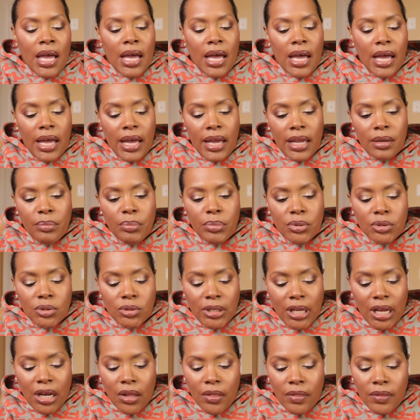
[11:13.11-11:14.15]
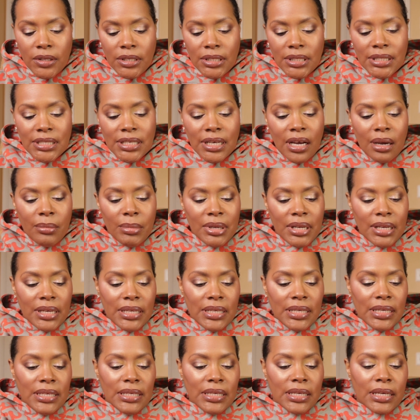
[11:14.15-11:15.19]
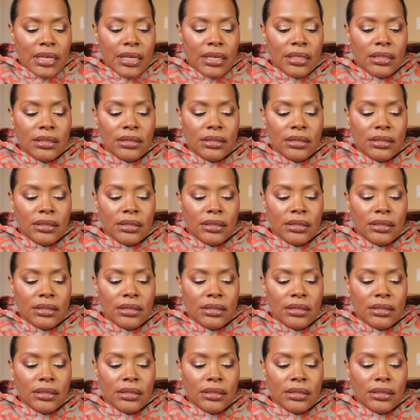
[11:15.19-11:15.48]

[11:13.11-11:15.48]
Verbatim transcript: I pulled out the Dominique